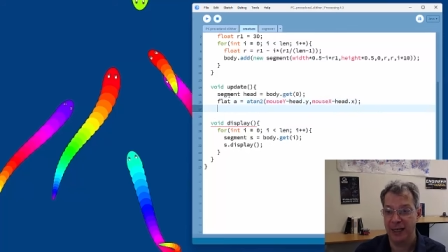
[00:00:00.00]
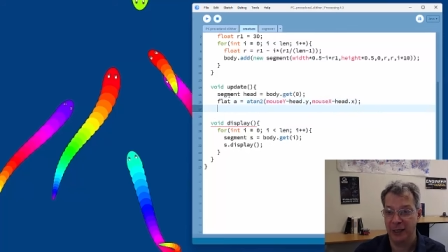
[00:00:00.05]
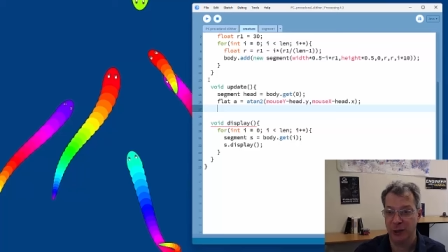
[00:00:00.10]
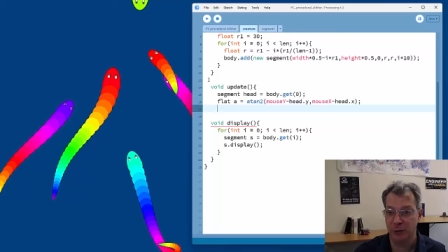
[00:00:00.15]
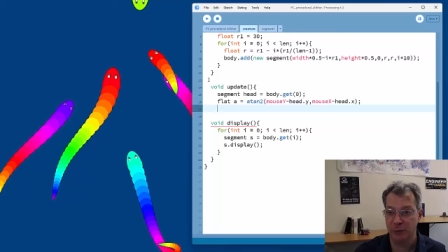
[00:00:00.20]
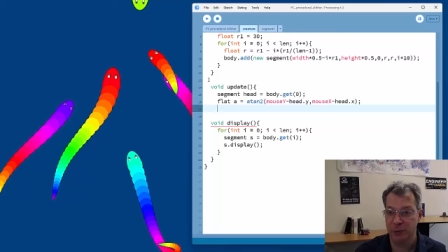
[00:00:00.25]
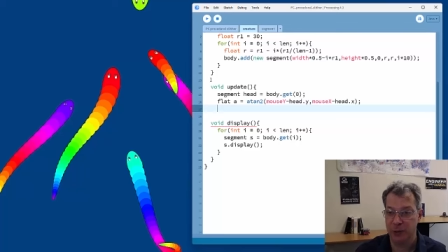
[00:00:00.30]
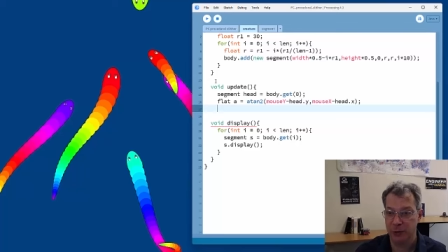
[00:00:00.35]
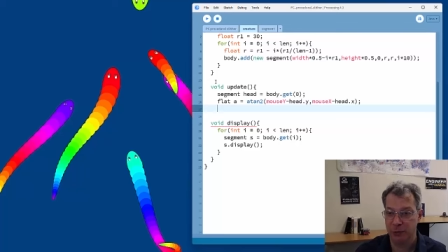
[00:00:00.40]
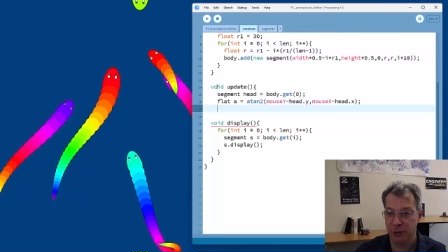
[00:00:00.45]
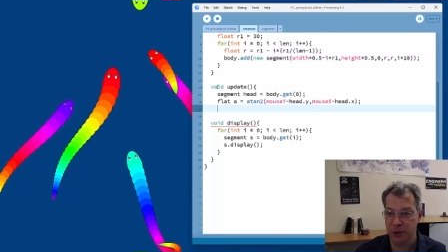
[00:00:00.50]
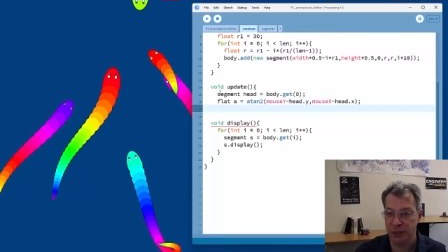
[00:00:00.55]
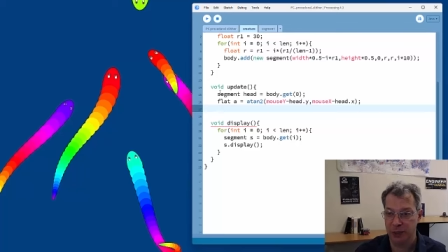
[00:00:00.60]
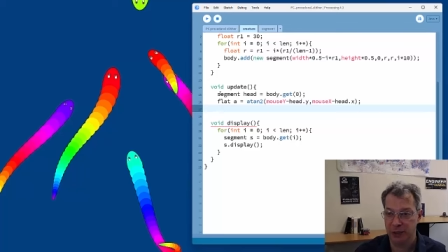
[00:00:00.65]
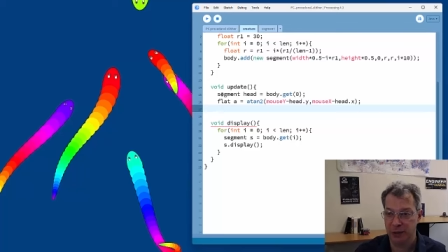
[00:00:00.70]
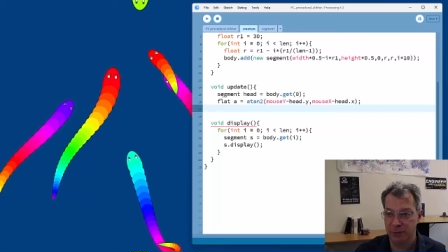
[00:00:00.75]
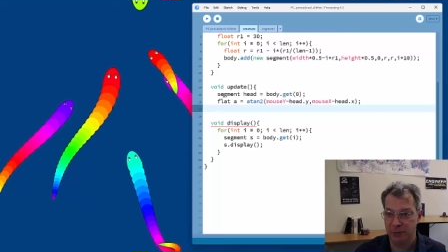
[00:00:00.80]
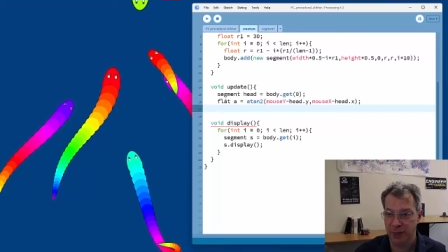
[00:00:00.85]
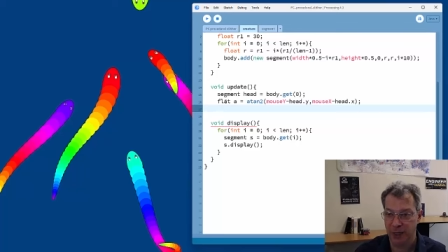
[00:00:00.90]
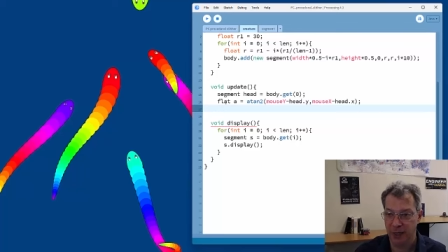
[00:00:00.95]
angle
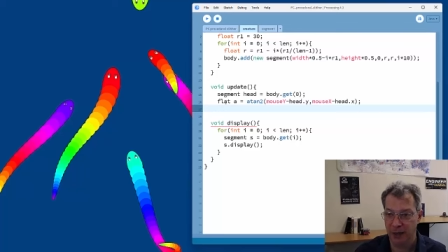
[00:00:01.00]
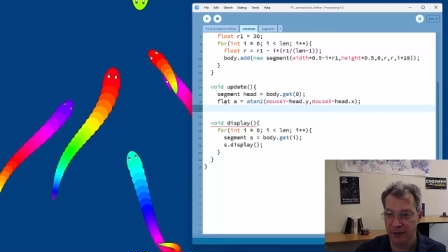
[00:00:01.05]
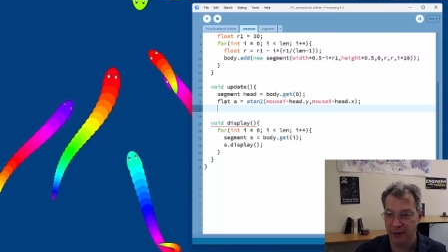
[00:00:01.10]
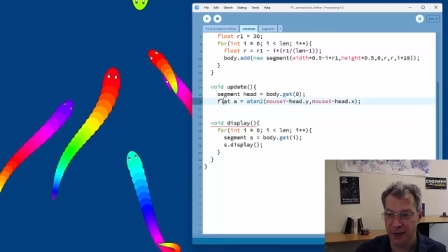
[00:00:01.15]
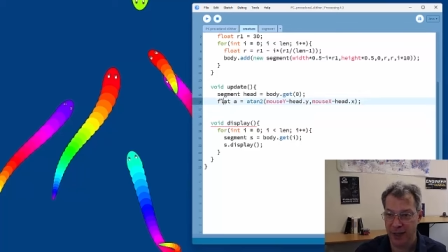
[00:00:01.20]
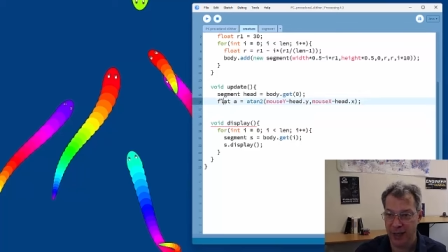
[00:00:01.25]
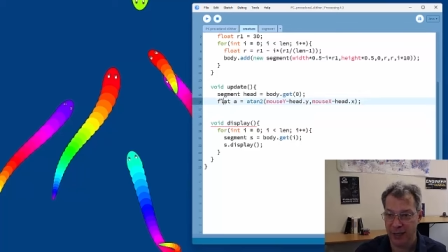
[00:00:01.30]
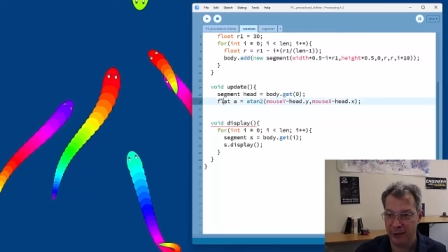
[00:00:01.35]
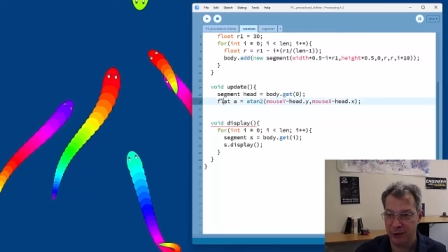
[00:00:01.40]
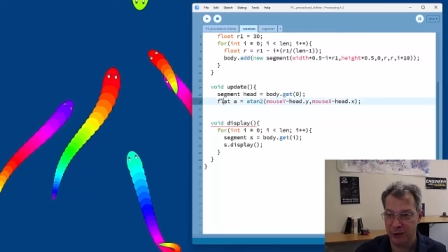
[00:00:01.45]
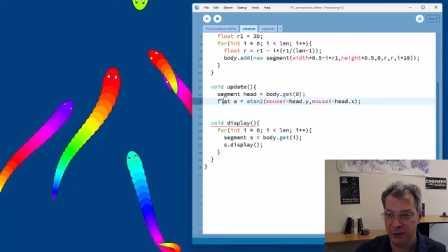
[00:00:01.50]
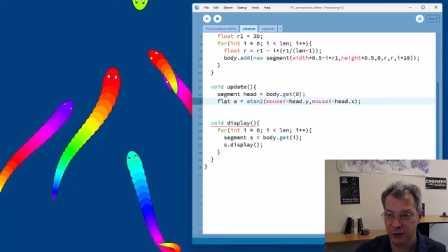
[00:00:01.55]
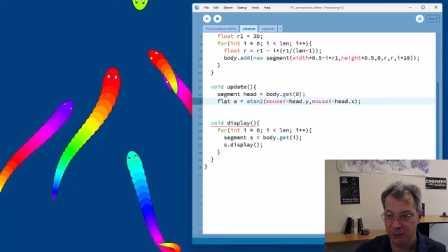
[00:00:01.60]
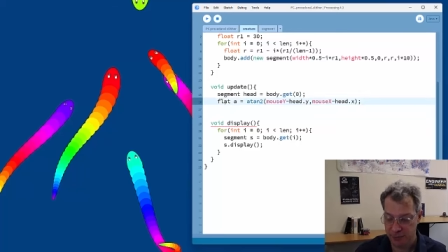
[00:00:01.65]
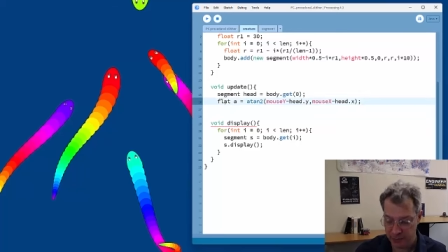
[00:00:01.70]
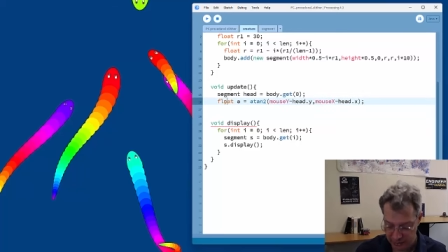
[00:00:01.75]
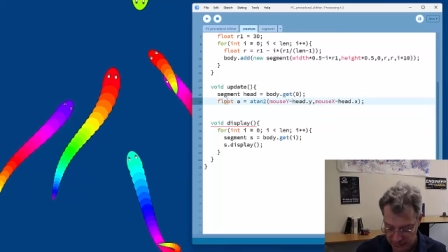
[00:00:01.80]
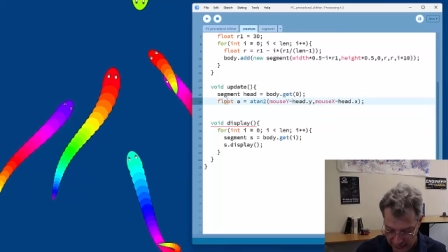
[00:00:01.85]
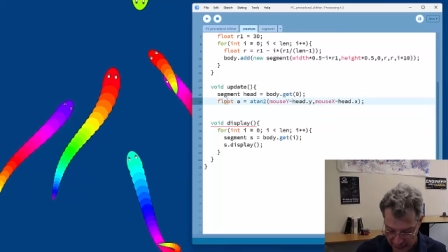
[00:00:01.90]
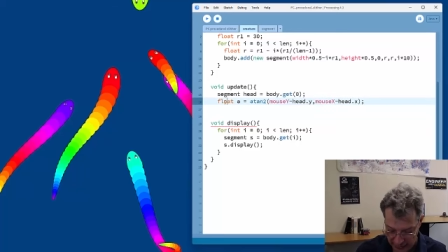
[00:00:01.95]
between them, and that
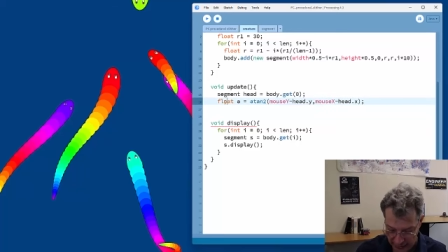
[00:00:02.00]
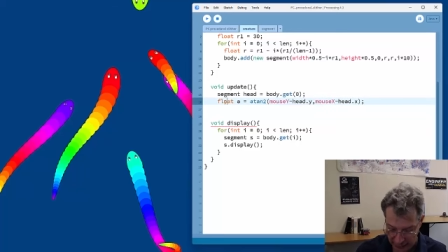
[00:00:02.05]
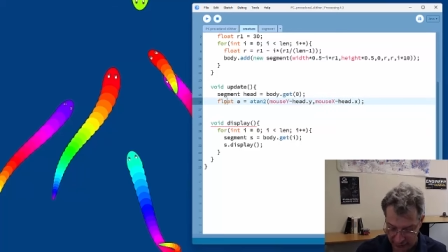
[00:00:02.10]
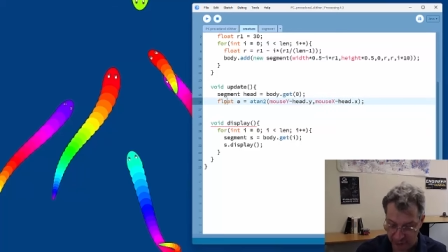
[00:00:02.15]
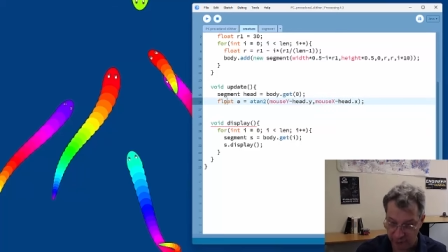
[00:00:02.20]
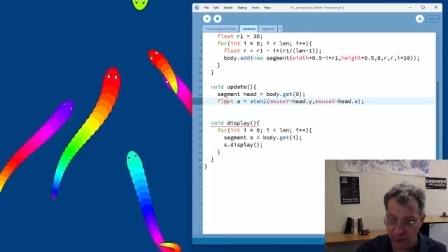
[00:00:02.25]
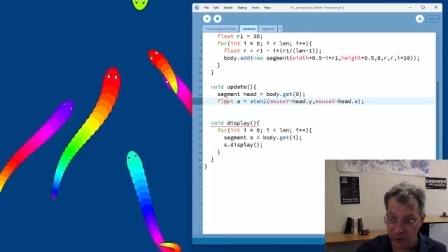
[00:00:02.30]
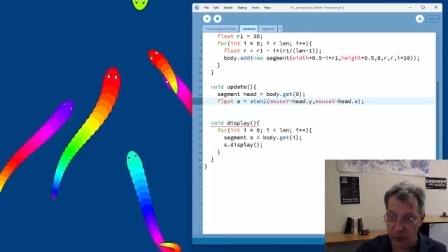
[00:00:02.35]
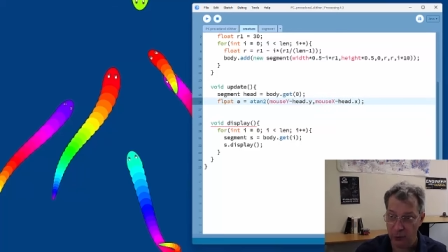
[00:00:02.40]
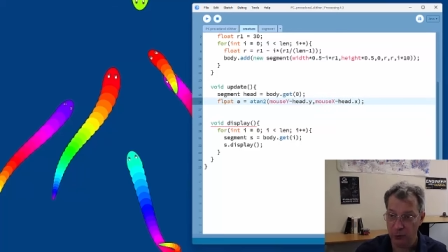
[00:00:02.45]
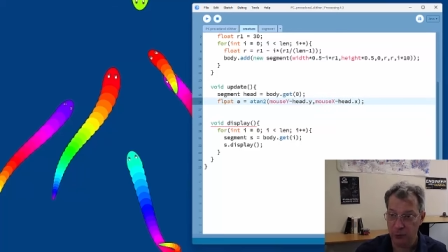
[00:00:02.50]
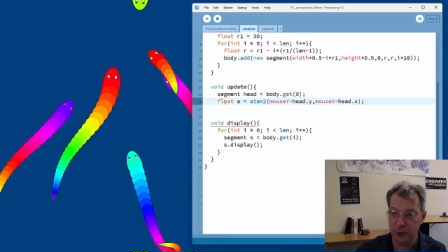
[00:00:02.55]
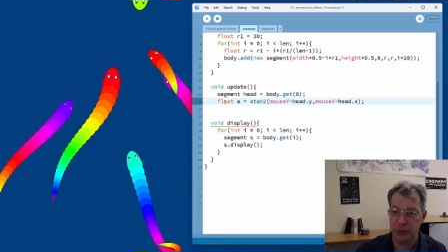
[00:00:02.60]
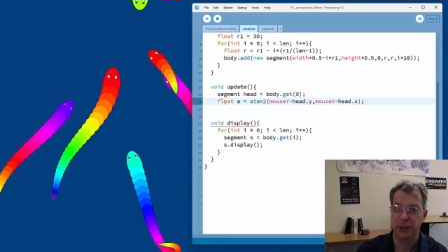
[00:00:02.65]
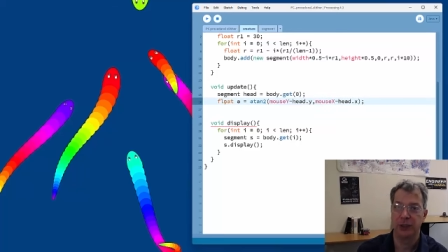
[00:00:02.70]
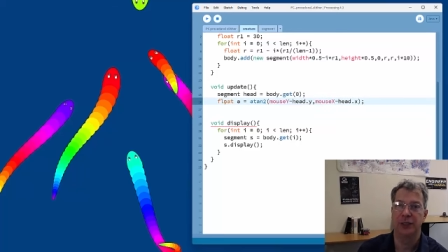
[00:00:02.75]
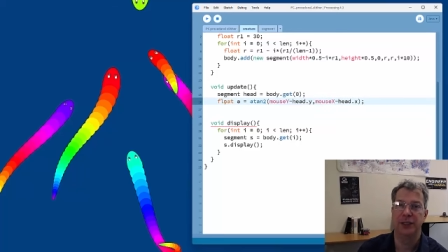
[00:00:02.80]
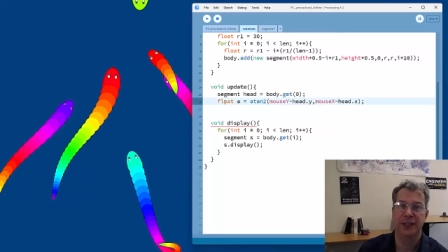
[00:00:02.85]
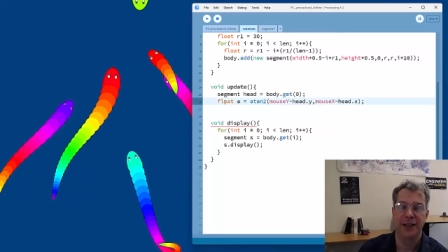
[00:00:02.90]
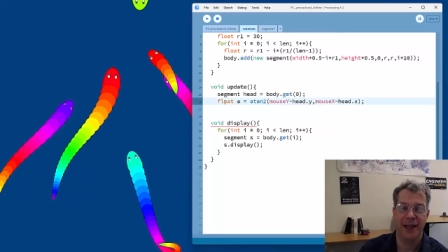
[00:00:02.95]
should be a
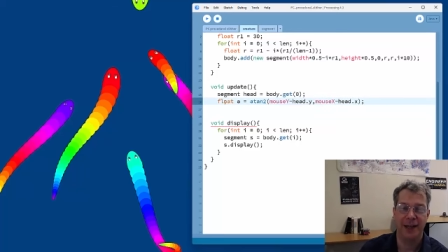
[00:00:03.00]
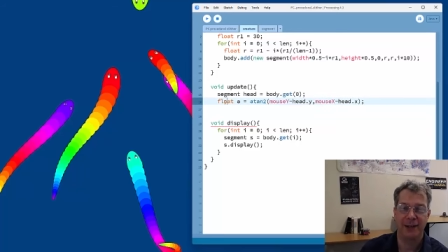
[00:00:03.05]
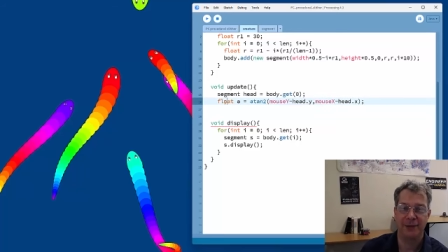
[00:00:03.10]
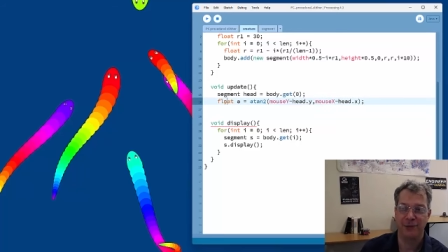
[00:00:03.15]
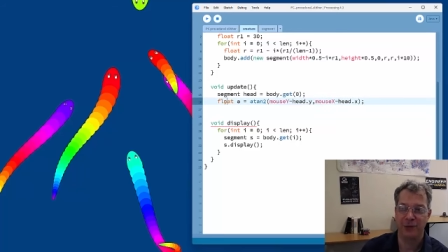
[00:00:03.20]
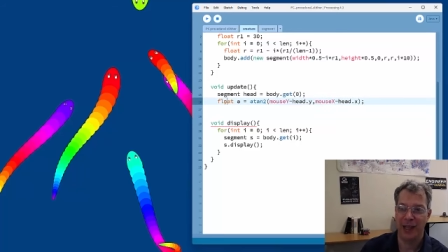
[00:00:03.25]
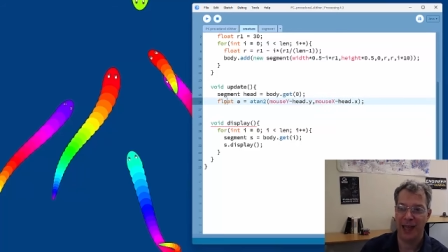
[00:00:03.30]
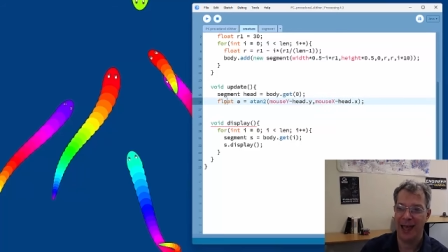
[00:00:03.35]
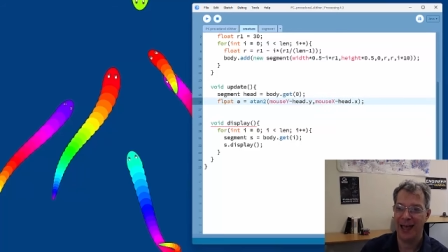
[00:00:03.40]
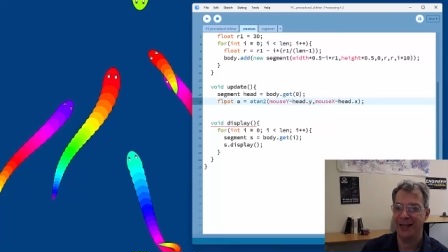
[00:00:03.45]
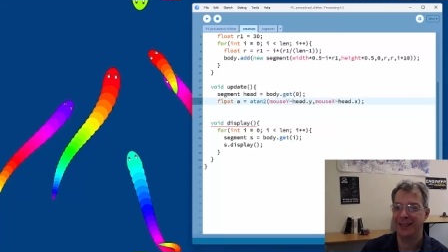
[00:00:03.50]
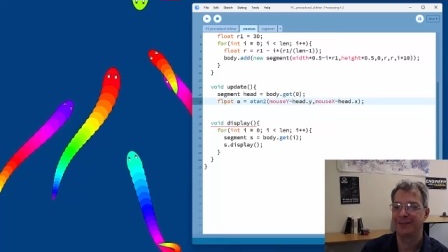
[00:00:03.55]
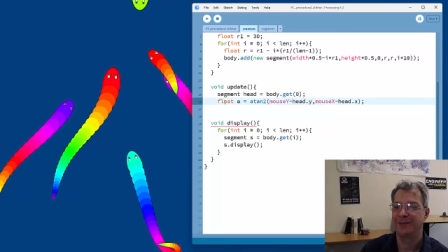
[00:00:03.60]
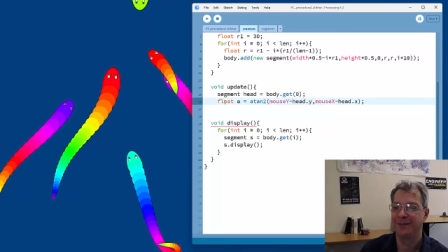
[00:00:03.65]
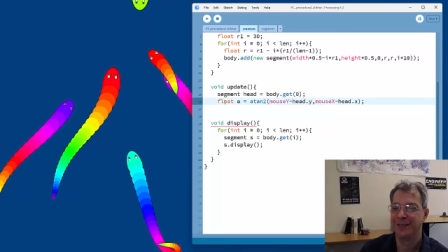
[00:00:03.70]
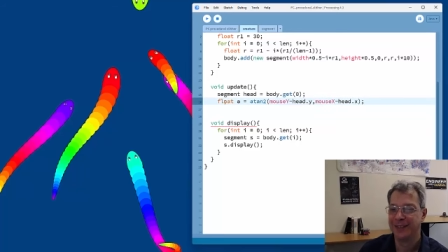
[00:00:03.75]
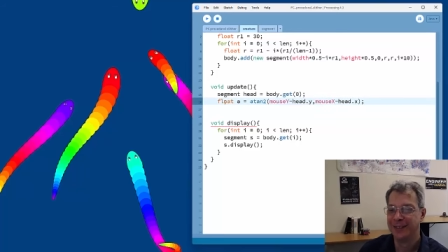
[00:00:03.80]
float, not a flat.